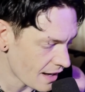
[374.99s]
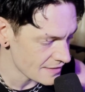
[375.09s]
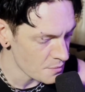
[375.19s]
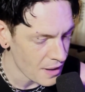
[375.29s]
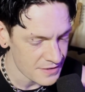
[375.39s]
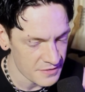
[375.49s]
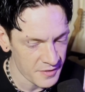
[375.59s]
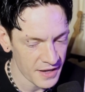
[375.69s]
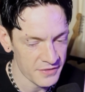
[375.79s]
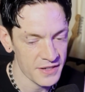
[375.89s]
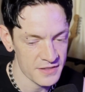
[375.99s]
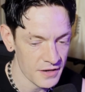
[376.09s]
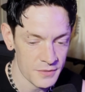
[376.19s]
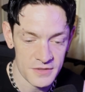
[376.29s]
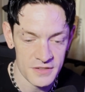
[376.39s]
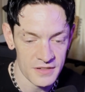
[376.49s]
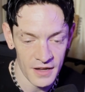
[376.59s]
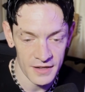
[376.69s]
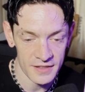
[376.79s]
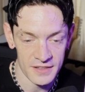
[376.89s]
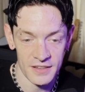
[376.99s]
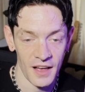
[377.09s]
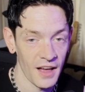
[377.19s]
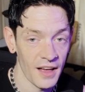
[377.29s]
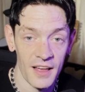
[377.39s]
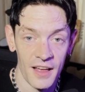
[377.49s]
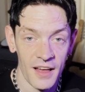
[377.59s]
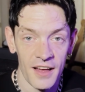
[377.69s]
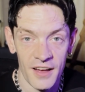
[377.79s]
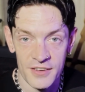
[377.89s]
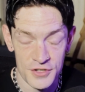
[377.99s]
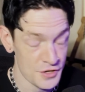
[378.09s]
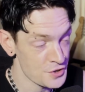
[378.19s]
As a massive fan of his, I was just